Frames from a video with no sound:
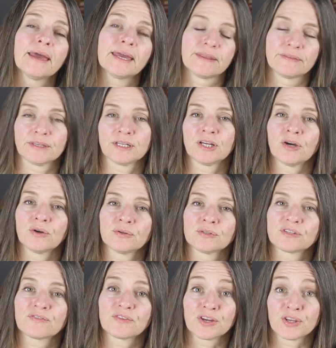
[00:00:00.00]
in the
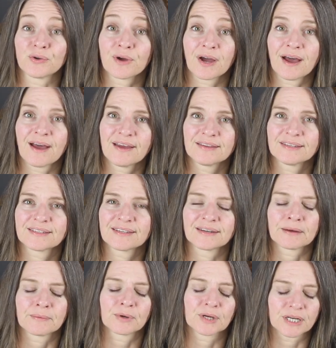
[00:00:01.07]
notes for you guys,
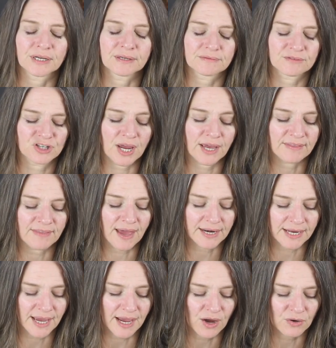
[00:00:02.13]
and I'm going to check
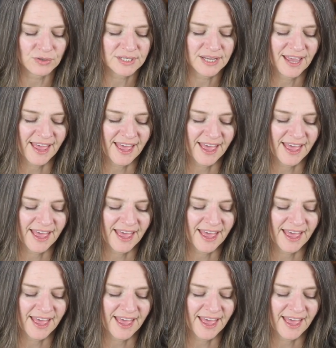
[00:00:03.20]
that out.